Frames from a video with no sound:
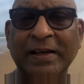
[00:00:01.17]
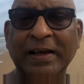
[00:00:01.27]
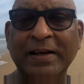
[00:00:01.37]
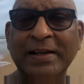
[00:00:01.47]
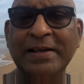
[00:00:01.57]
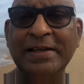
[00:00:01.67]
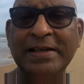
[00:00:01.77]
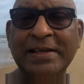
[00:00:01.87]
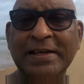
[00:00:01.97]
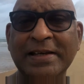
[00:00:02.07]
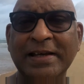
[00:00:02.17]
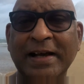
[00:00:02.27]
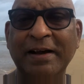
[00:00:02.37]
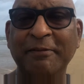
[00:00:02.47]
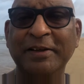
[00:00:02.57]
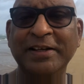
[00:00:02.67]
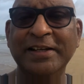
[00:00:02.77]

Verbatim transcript: I really are very